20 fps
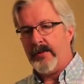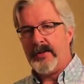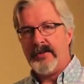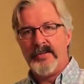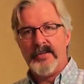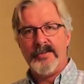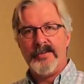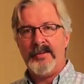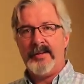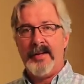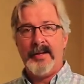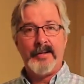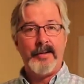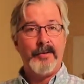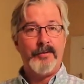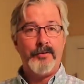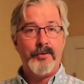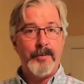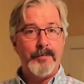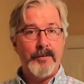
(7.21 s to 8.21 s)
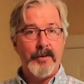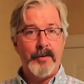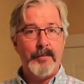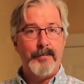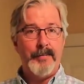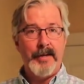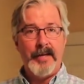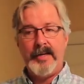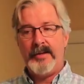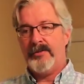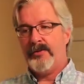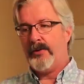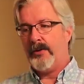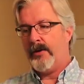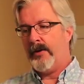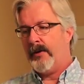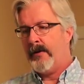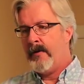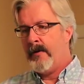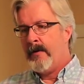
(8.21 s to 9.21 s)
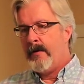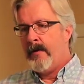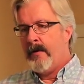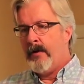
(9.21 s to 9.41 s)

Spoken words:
This isn't like a trip to the beach or